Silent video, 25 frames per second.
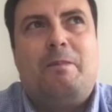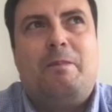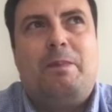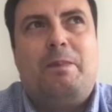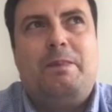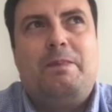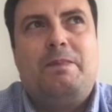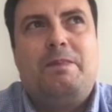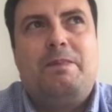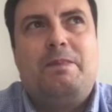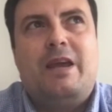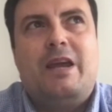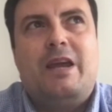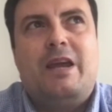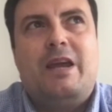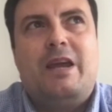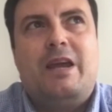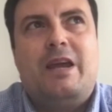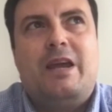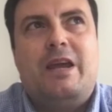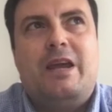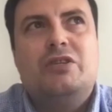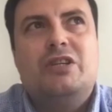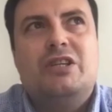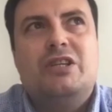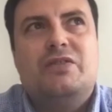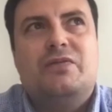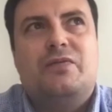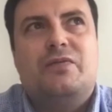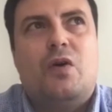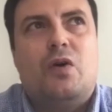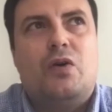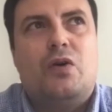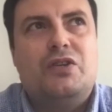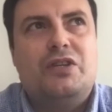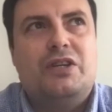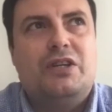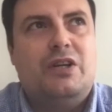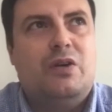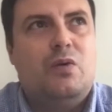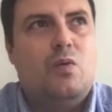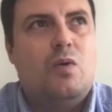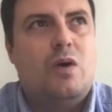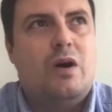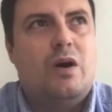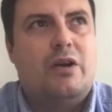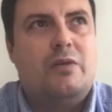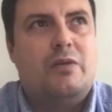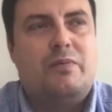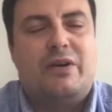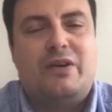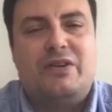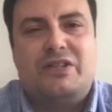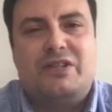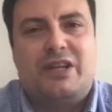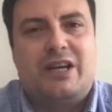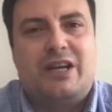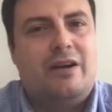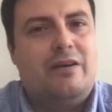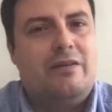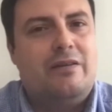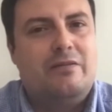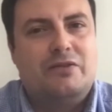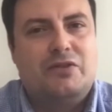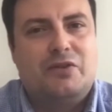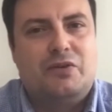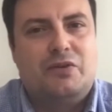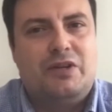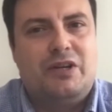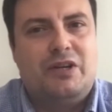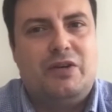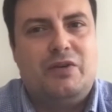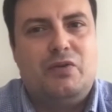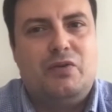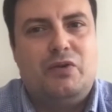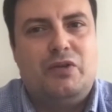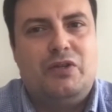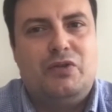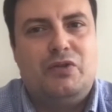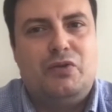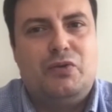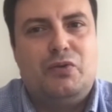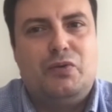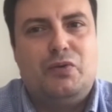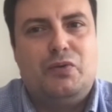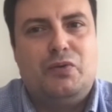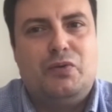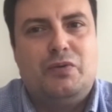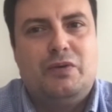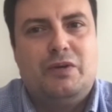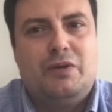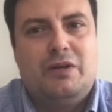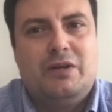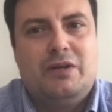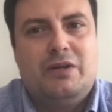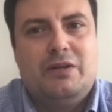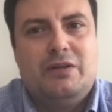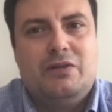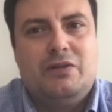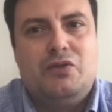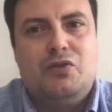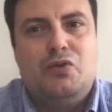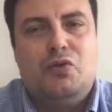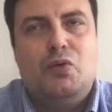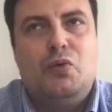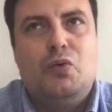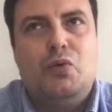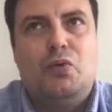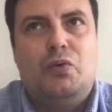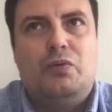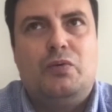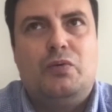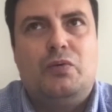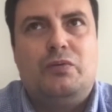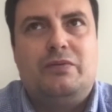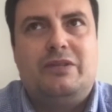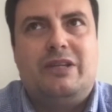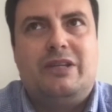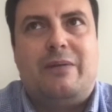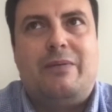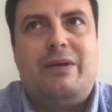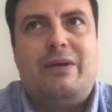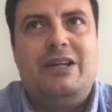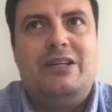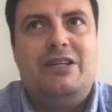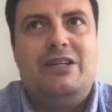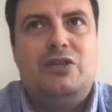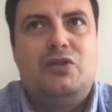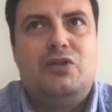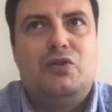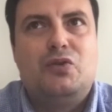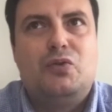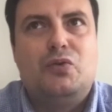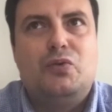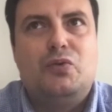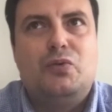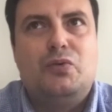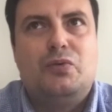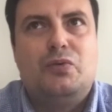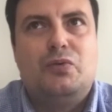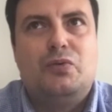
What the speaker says: they are not just focusing in one hyperscaler. So they're going to do the ability to